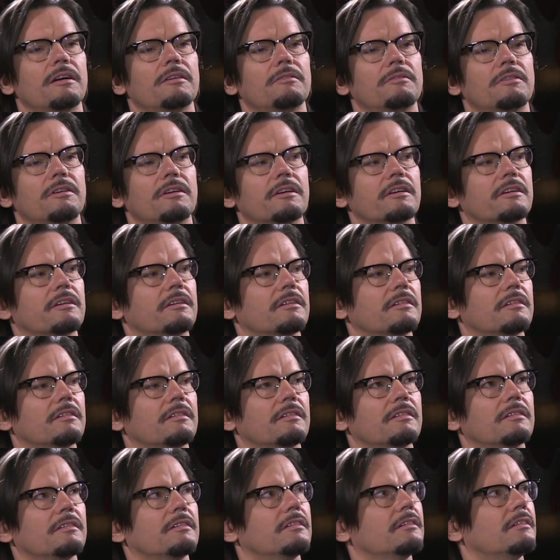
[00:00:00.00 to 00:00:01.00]
at work.
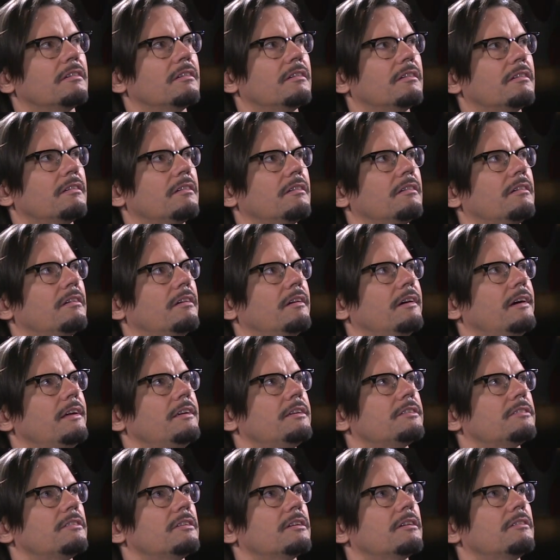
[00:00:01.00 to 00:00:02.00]
I
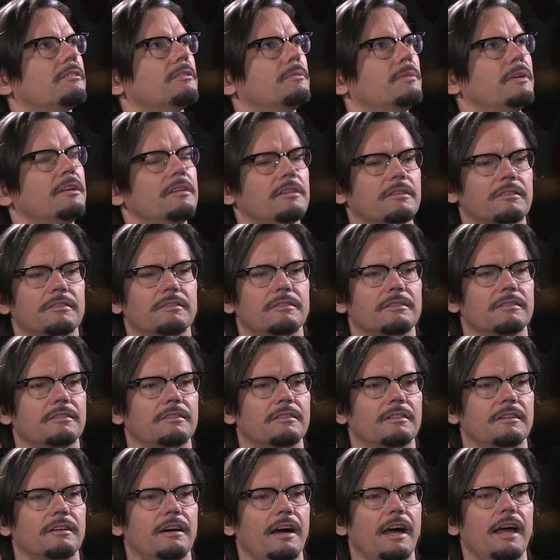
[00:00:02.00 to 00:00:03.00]
just look out the window.
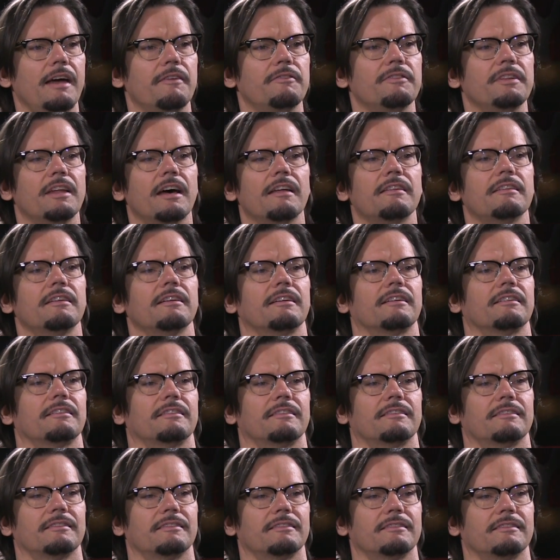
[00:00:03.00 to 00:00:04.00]
I have nothing,
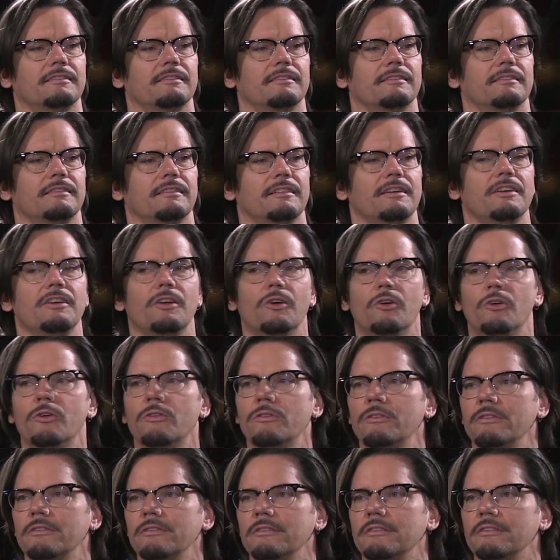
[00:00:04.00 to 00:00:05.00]

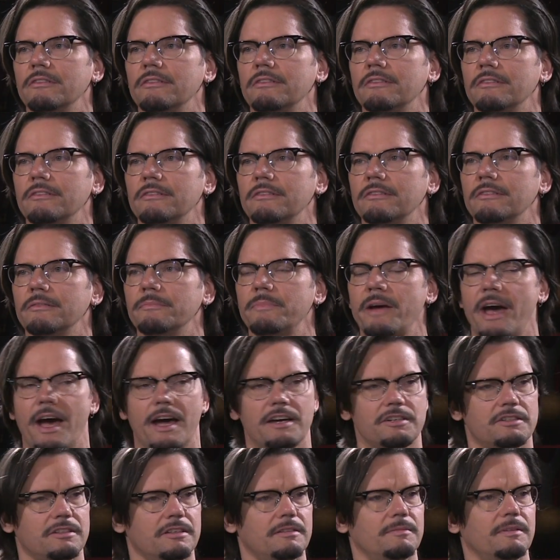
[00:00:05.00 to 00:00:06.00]
no
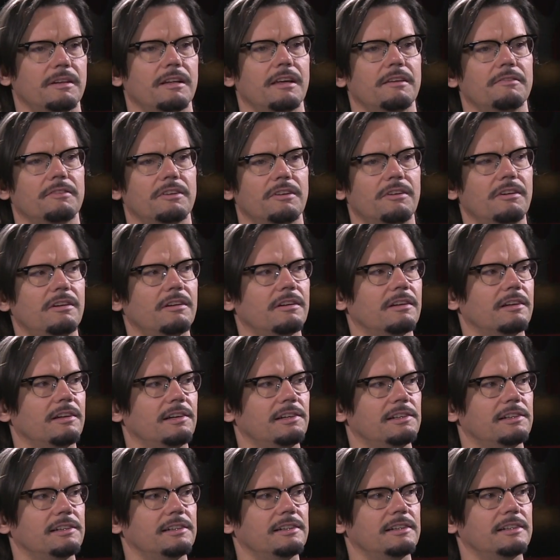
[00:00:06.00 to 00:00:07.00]
passion in my life at all.
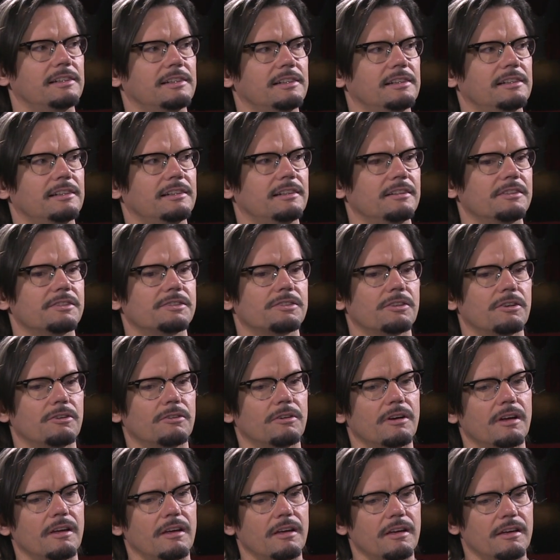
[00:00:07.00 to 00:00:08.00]

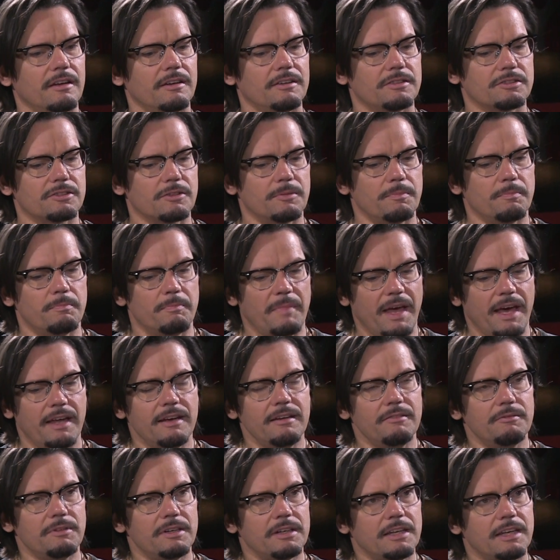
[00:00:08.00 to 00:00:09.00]
So, so
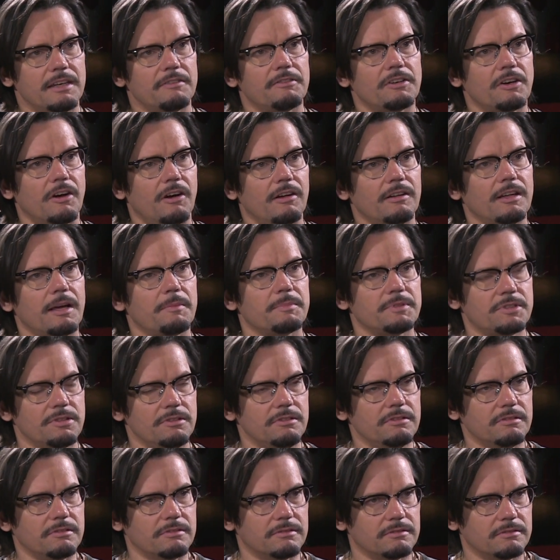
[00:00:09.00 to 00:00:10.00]
men would give it all up
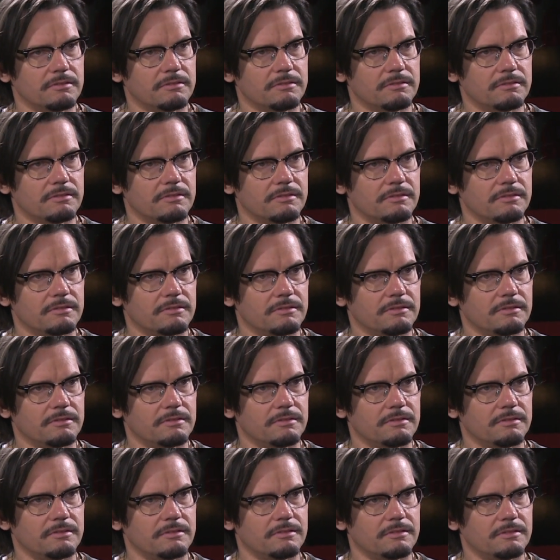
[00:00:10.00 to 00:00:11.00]
too,
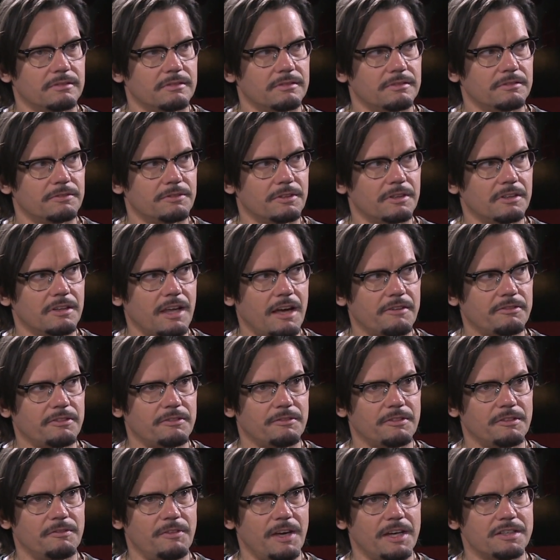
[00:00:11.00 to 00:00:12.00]
for a life
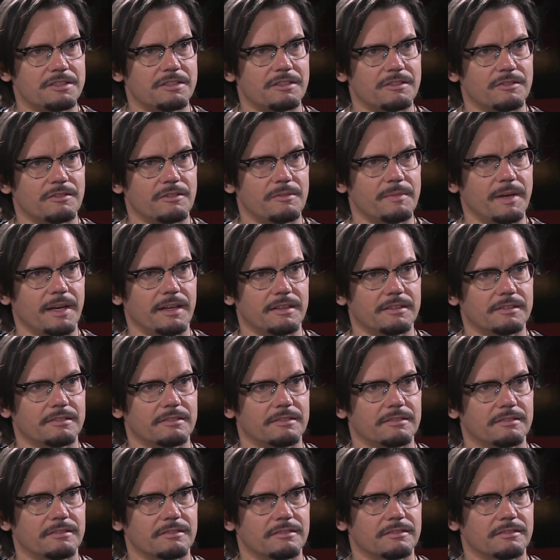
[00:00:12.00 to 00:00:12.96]
of adventure and romance,